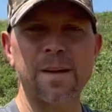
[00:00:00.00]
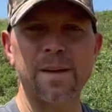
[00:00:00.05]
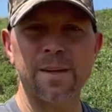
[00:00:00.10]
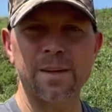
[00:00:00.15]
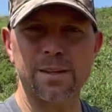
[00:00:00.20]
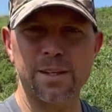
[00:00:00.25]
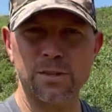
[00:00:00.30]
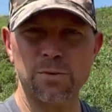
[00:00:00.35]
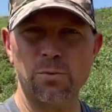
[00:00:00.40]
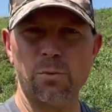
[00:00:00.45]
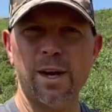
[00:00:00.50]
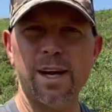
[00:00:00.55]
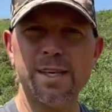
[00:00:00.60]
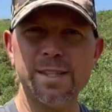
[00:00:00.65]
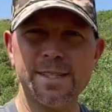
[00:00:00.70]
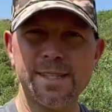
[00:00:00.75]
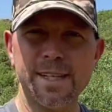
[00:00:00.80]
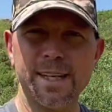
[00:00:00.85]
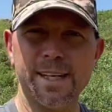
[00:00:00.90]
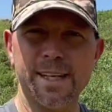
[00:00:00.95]
there's
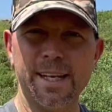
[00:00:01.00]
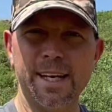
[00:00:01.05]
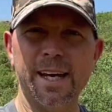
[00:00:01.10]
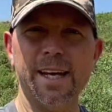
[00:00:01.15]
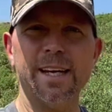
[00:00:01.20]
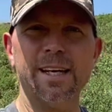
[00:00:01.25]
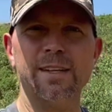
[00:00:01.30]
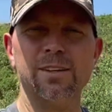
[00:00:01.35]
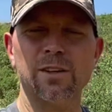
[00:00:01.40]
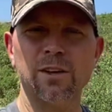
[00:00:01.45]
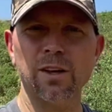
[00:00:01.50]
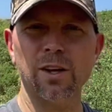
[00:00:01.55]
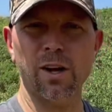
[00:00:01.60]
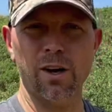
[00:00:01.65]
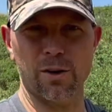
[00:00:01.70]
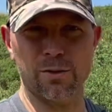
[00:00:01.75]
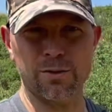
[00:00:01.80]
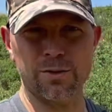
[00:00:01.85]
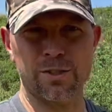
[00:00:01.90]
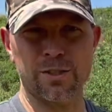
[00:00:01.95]
ways to get it
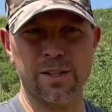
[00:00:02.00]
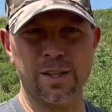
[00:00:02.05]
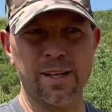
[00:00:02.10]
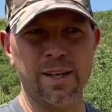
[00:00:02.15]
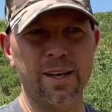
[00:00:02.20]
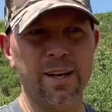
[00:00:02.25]
close,